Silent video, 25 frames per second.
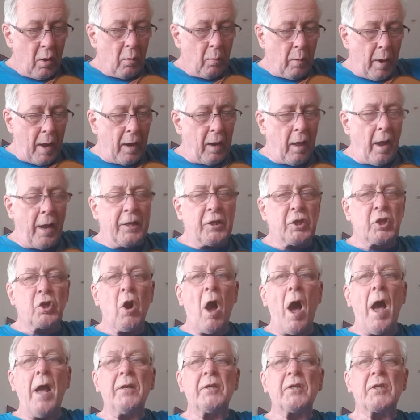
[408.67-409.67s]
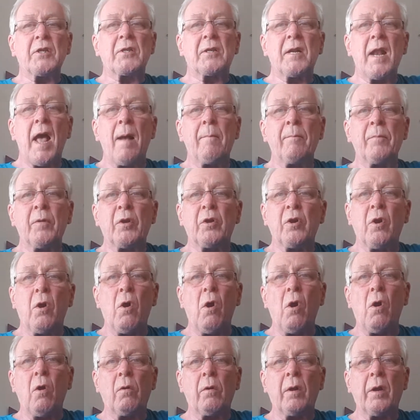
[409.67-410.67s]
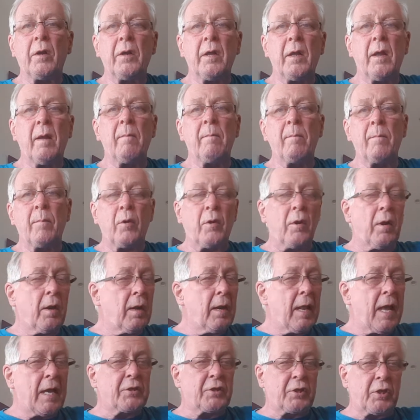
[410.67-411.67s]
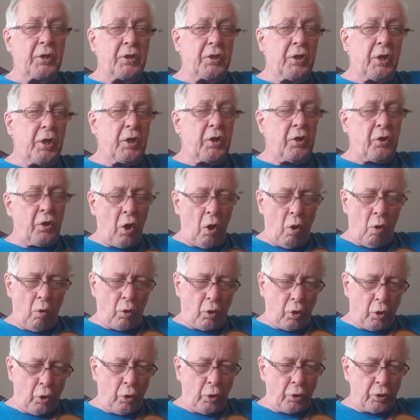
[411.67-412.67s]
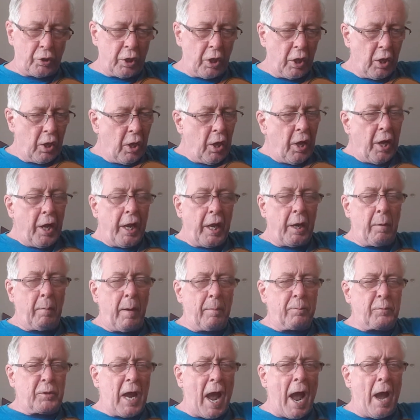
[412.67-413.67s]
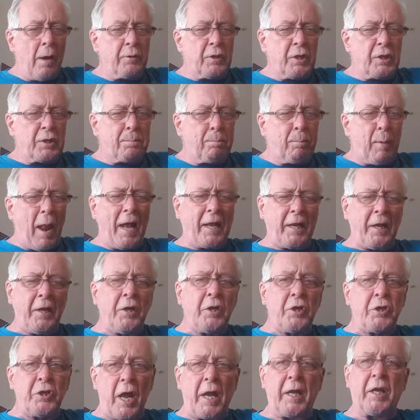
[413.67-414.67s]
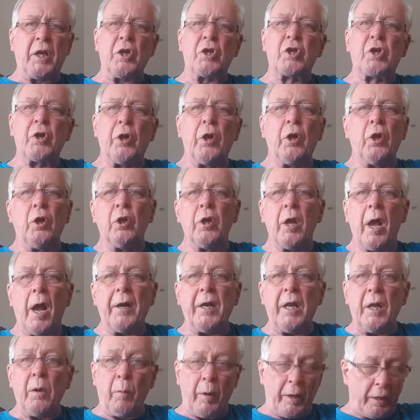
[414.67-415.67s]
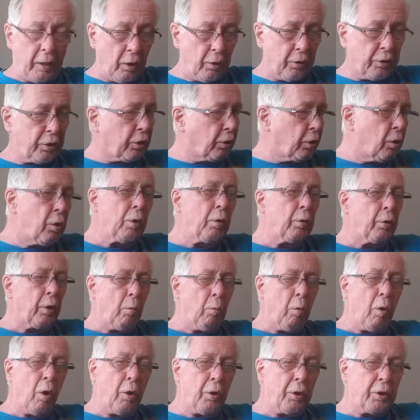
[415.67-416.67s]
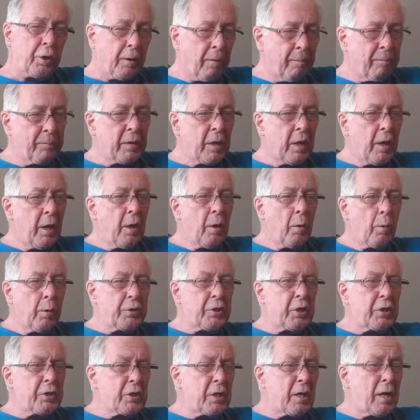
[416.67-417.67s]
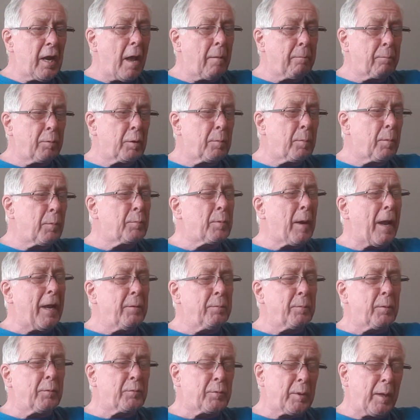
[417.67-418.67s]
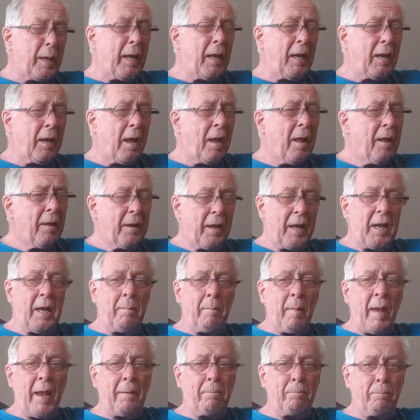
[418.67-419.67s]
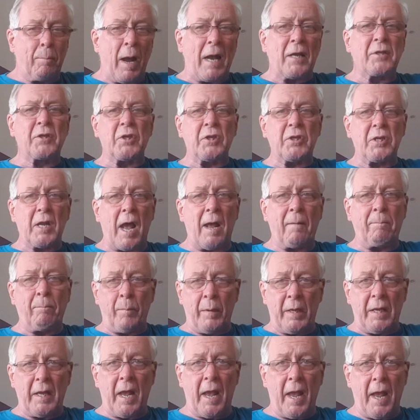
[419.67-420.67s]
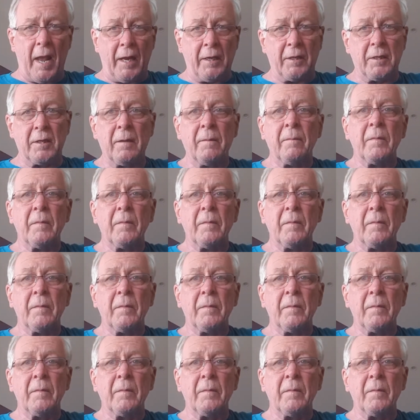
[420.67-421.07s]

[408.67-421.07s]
Well, I tried to slam the door on him, but alas it did no good. He whipped out his Black & Decker drill and he whittled through the wood. With his electric paper peeler he made passes at me head.